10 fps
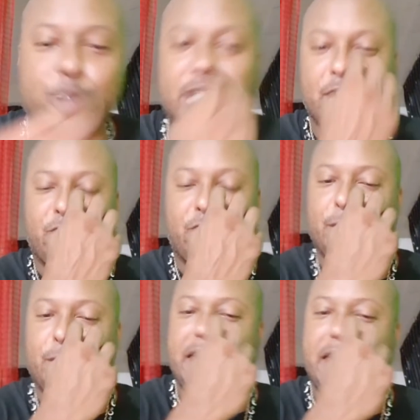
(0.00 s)
to get in front of
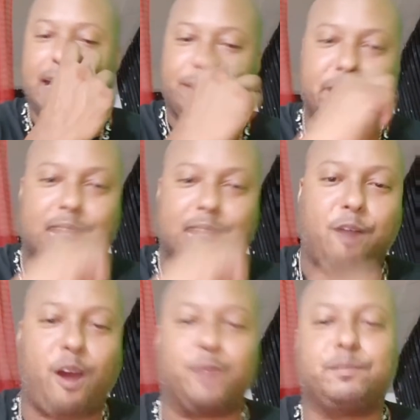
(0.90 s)
bodega, man. We get them
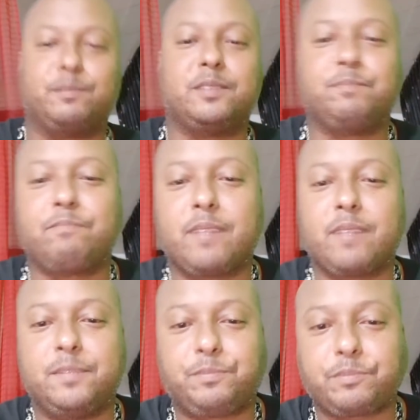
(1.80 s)
Harlem.
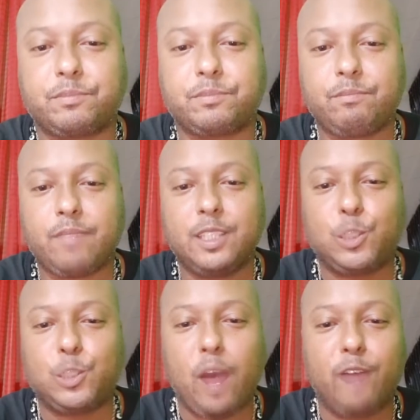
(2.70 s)

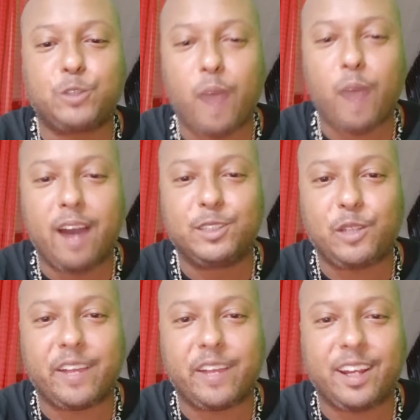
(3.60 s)
12, you already